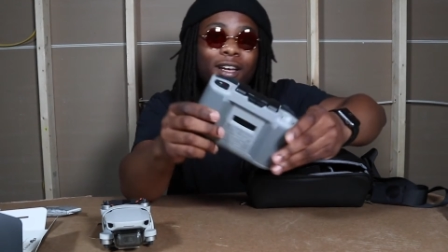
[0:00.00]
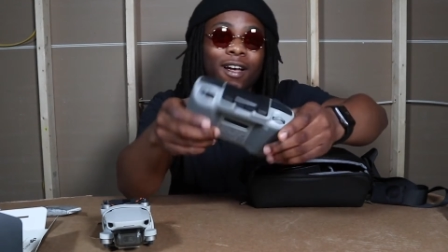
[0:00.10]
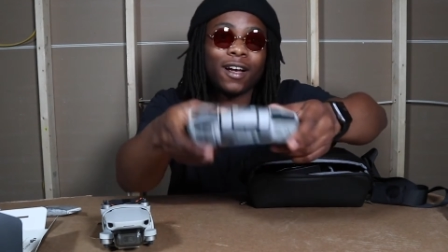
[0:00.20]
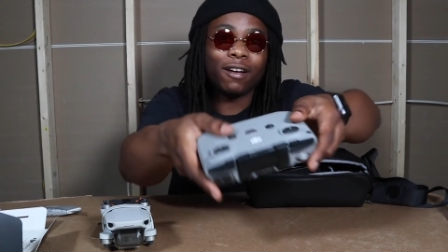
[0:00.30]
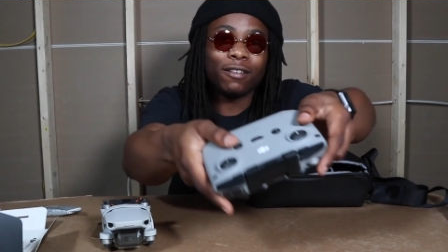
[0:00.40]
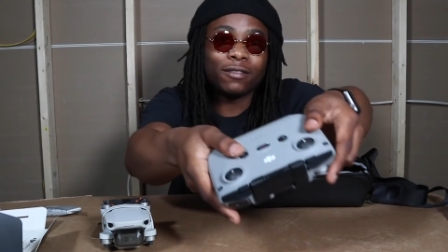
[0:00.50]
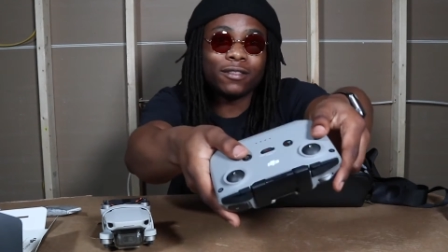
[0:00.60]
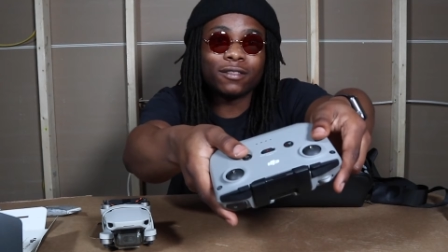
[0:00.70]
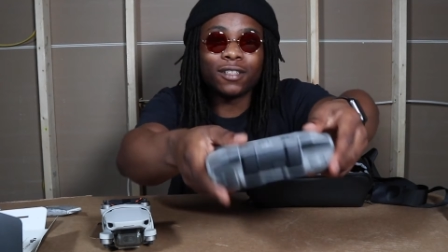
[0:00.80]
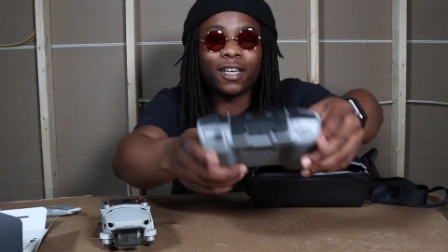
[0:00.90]

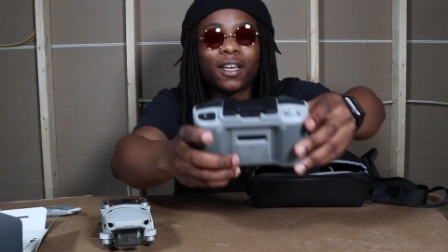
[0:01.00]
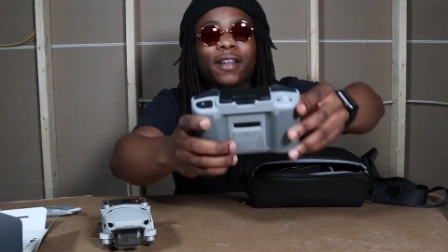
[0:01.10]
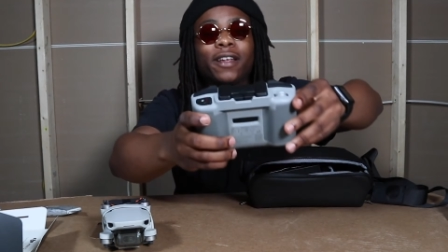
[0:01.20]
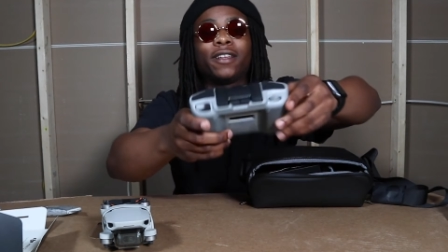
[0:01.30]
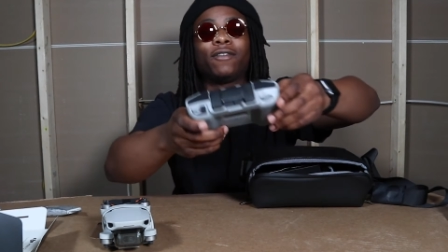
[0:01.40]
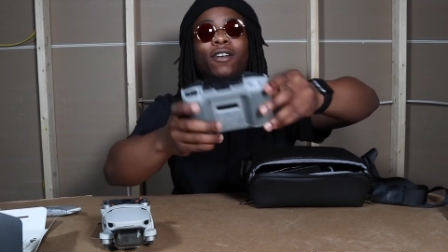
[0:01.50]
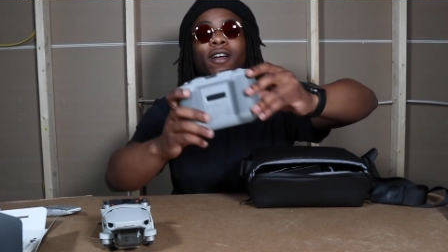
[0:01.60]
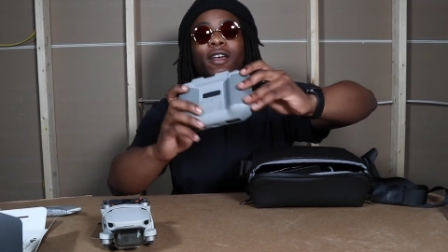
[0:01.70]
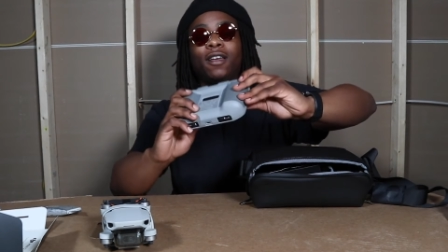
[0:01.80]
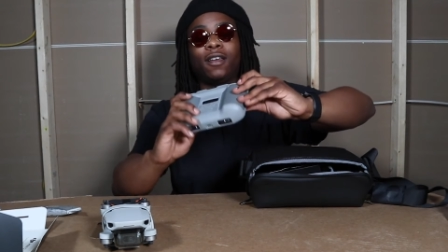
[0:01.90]
Alright, we ain't got that part
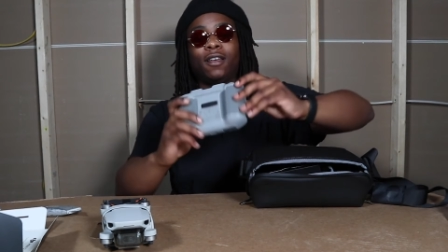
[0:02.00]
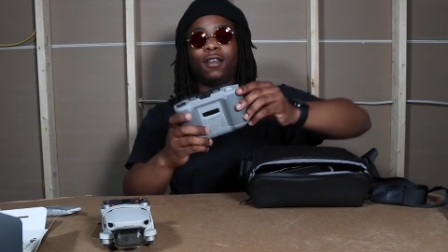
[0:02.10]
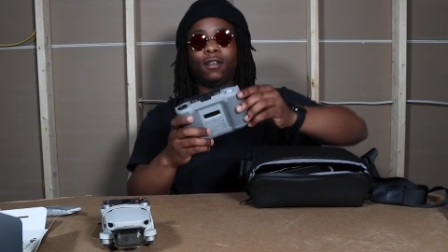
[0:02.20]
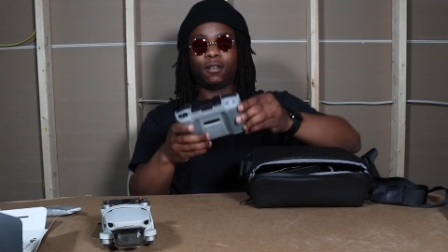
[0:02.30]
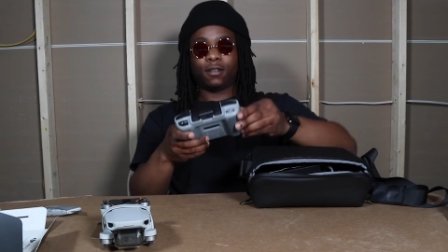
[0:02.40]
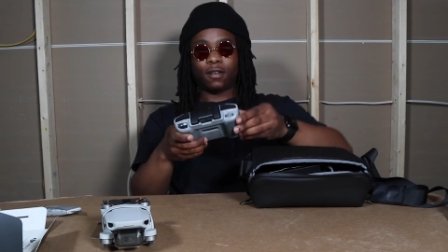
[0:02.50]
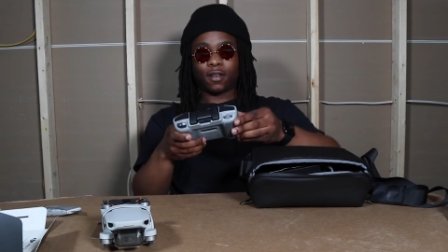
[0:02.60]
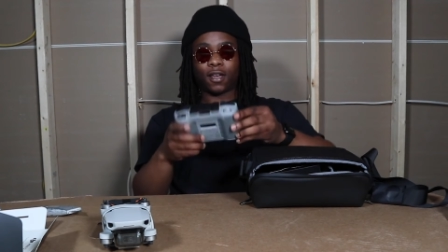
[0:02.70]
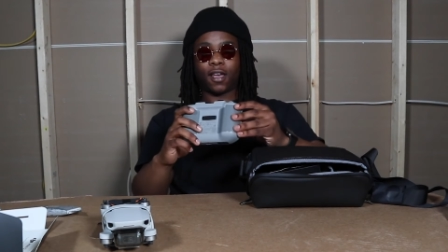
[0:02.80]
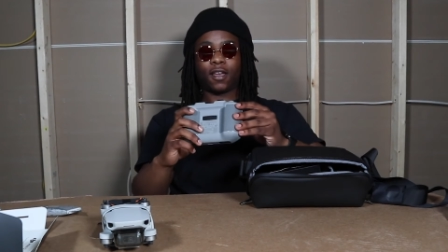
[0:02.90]
yet.
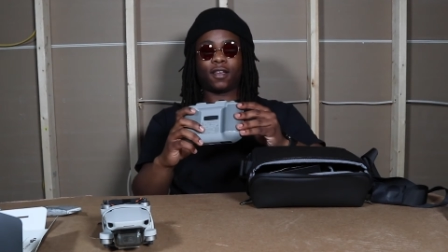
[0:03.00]
Okay.